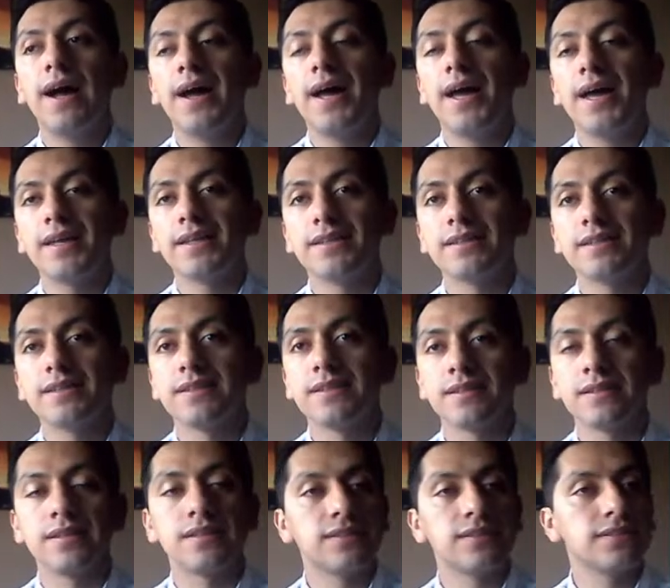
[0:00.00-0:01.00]

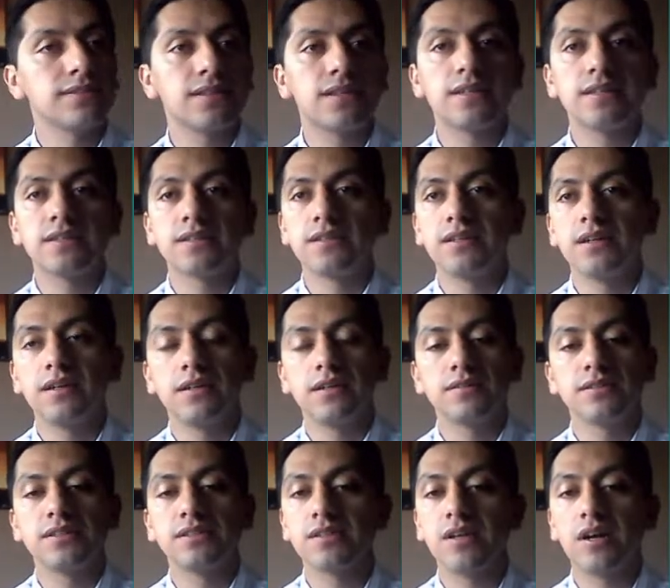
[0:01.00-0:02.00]
and start
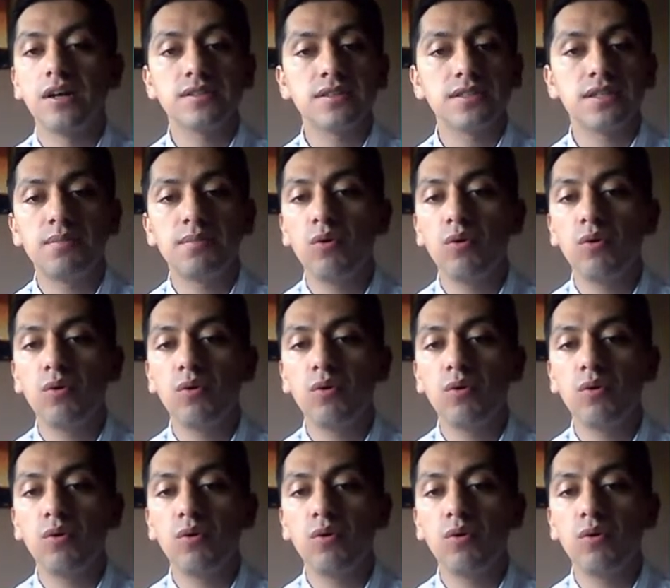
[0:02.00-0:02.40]
discussing